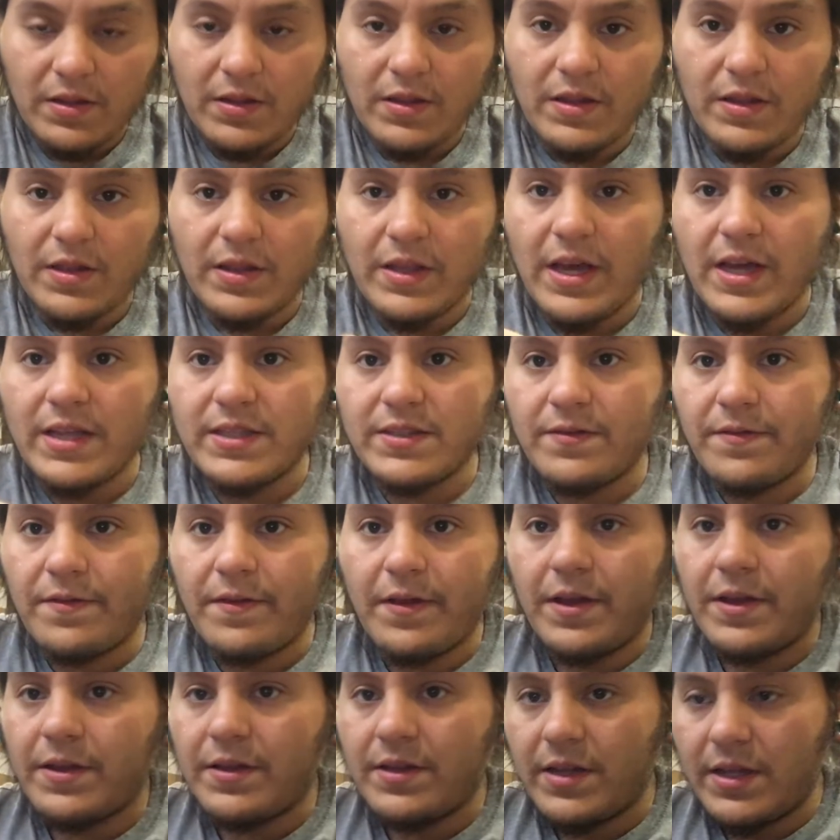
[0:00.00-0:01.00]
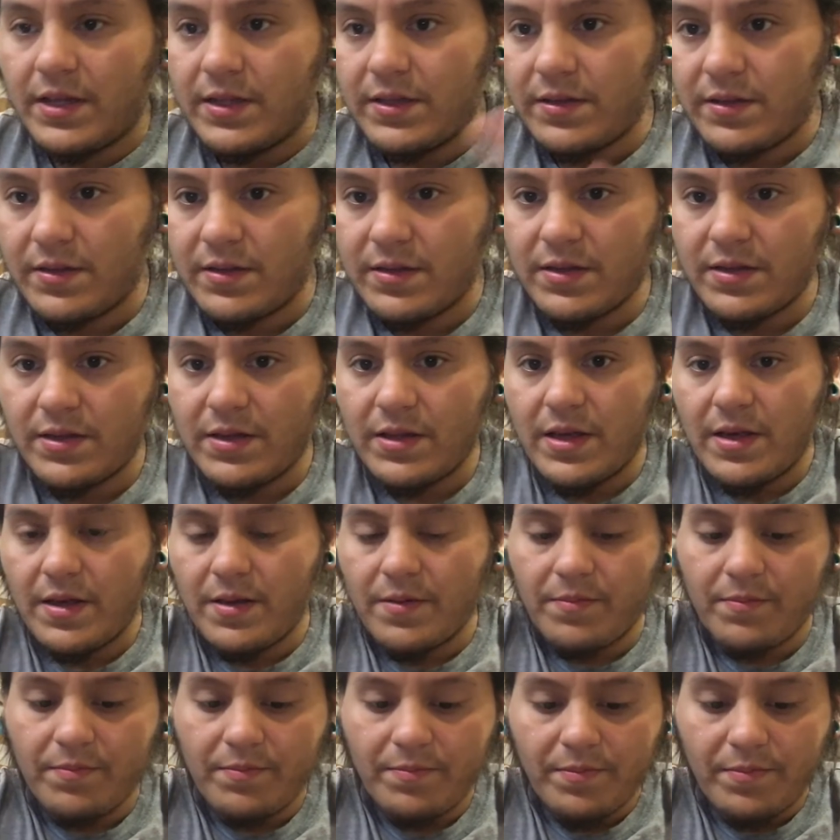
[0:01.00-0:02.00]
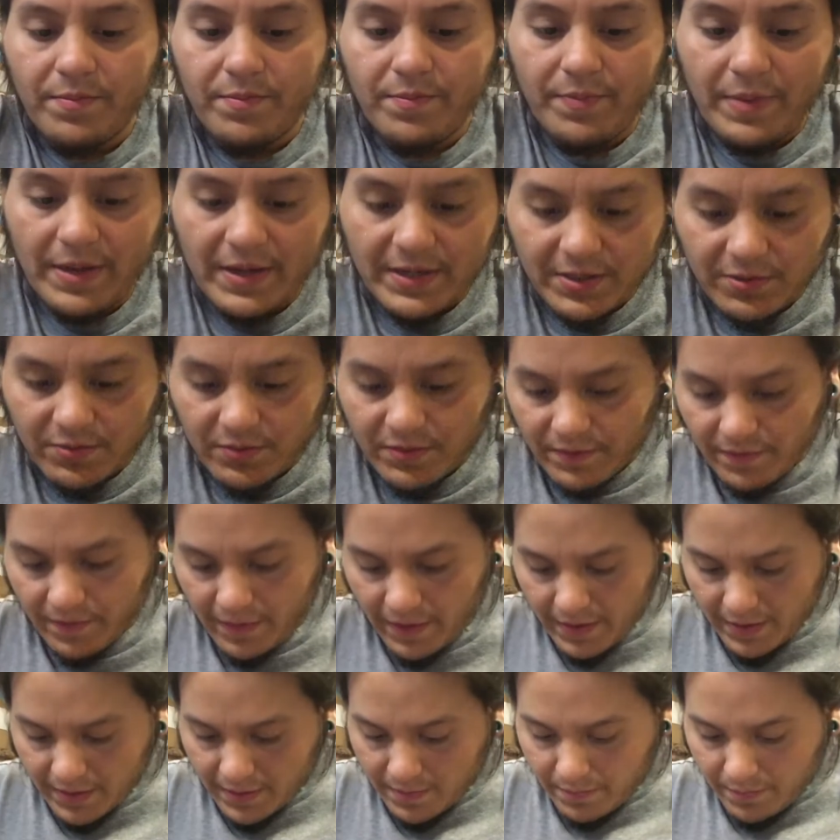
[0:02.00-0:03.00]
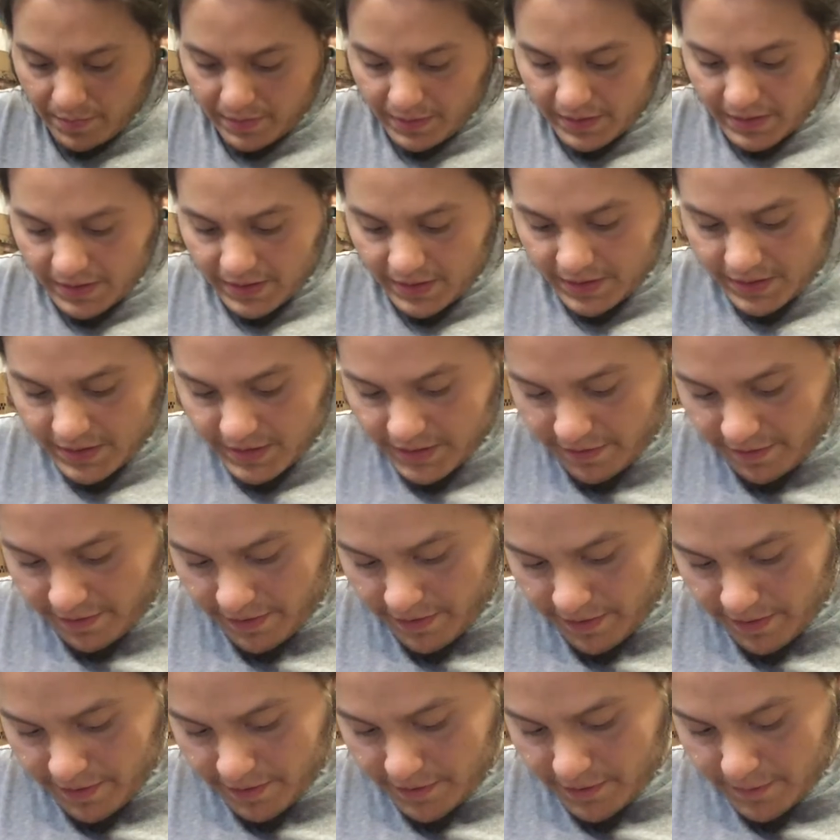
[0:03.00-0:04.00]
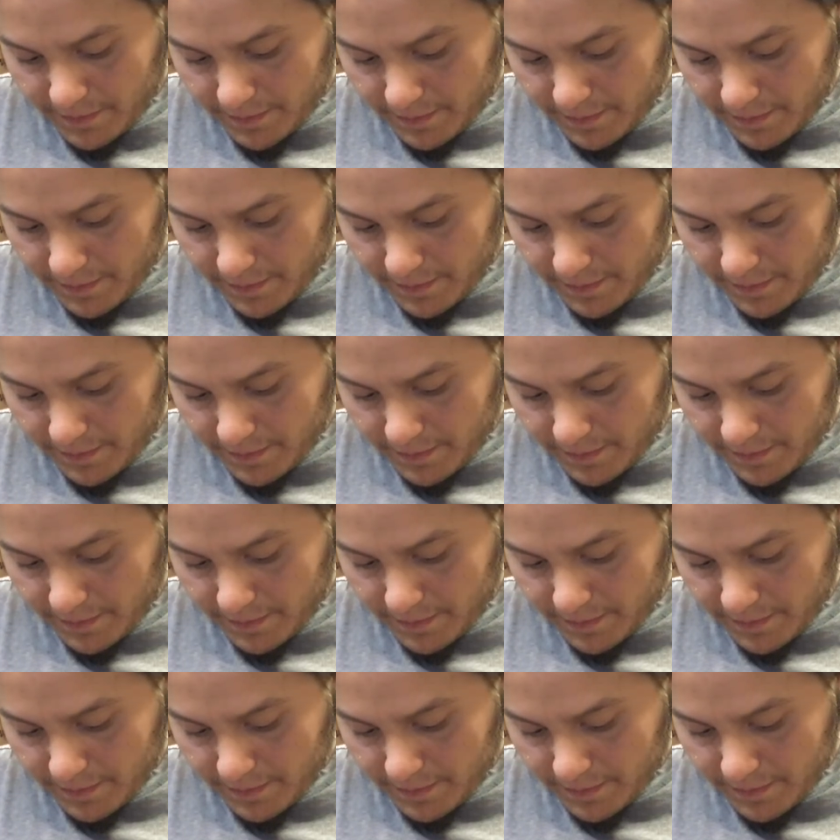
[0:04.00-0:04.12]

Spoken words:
That's fine. The base was fine, but the interiors.